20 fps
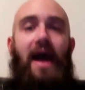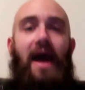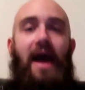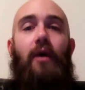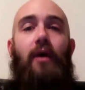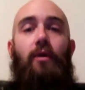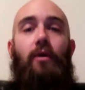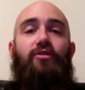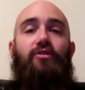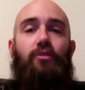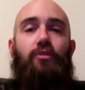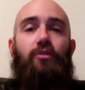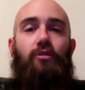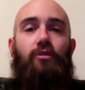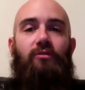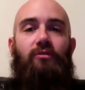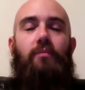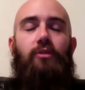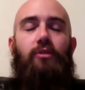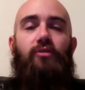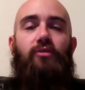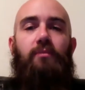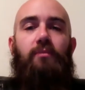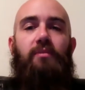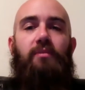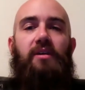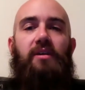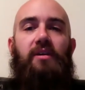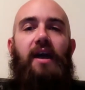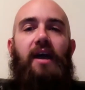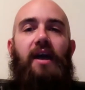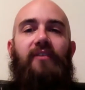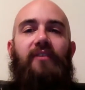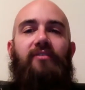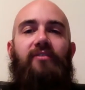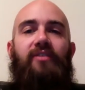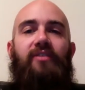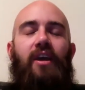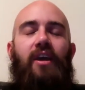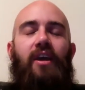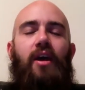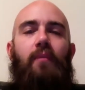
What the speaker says: You're still using big guys, but